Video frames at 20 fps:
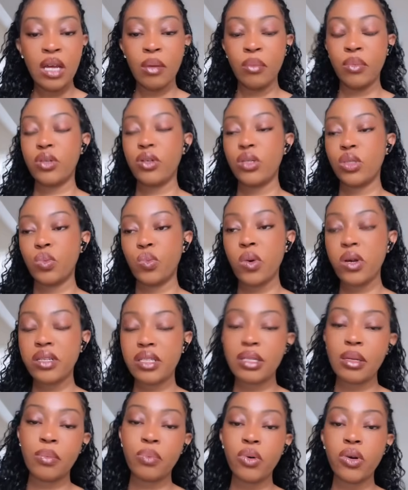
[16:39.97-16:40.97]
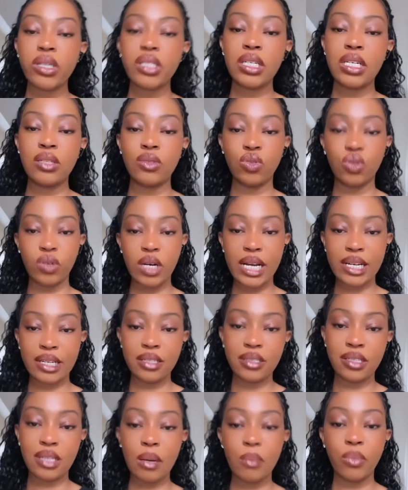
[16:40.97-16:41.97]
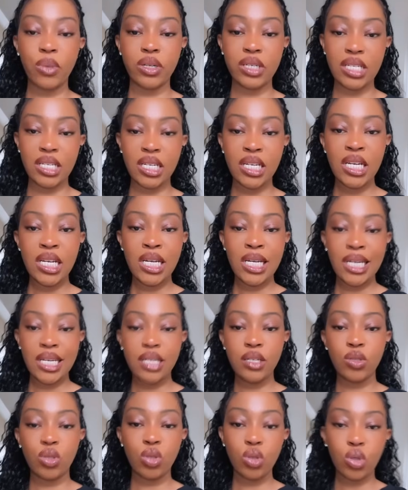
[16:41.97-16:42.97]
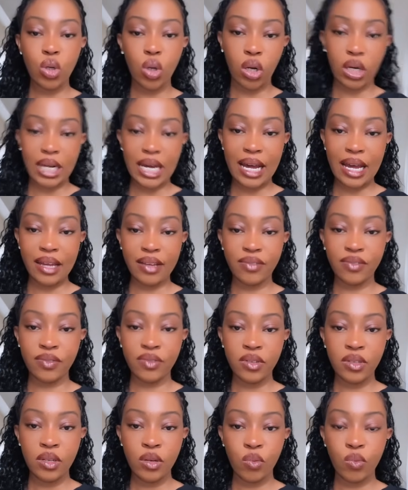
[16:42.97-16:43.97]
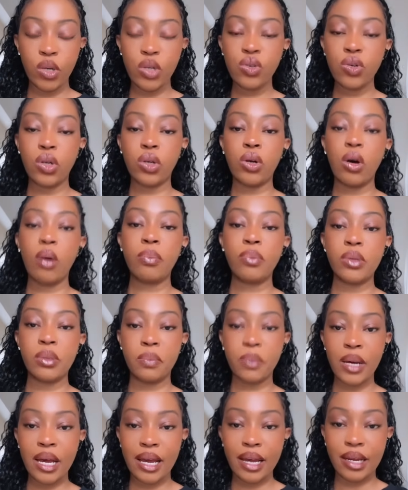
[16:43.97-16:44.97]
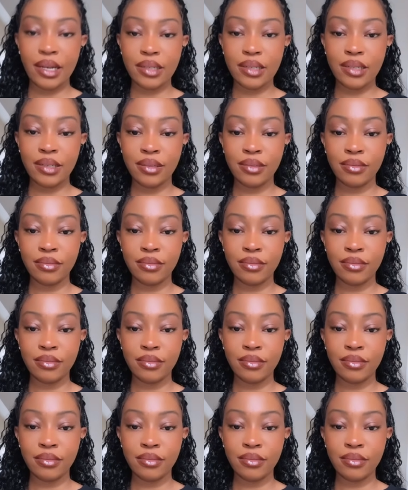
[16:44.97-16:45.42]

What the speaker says: Because what's the point in dragging somebody into your life when you're not prepared?